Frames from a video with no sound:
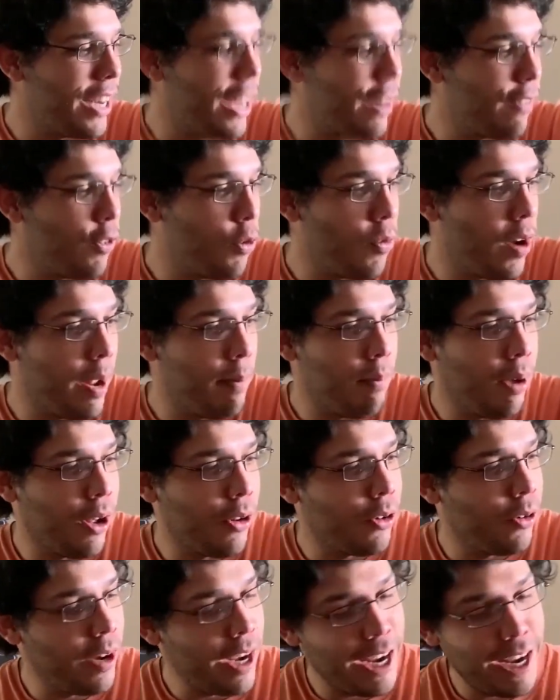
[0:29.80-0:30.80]
one out of a wine
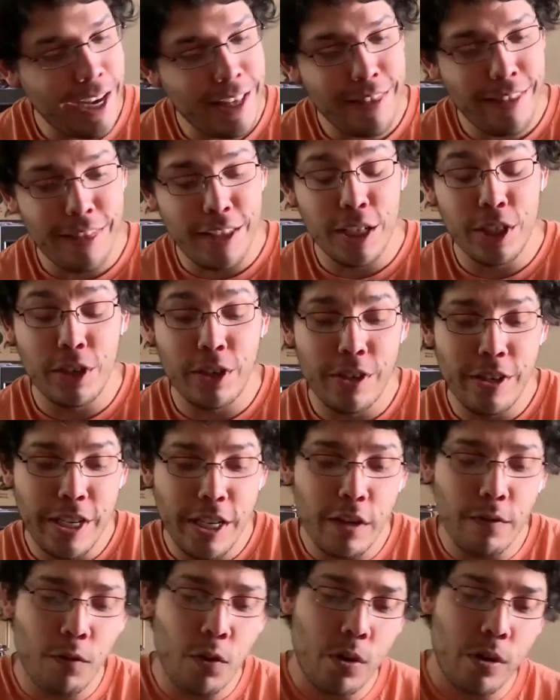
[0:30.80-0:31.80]
bottle, and the things you're
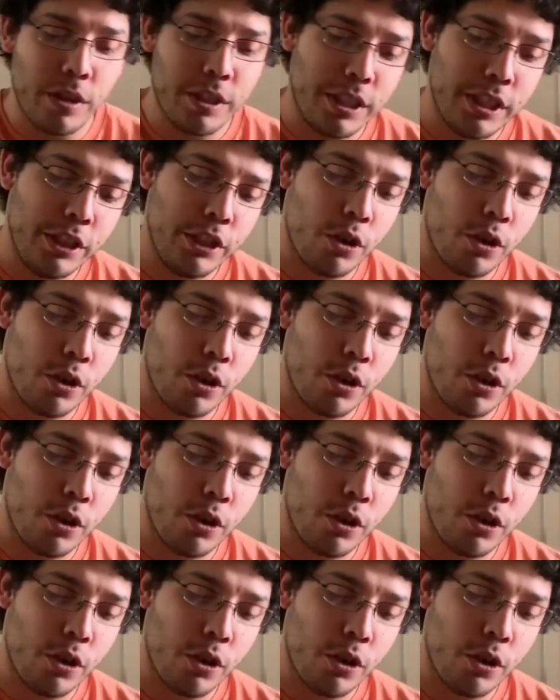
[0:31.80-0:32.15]
gonna need, of course,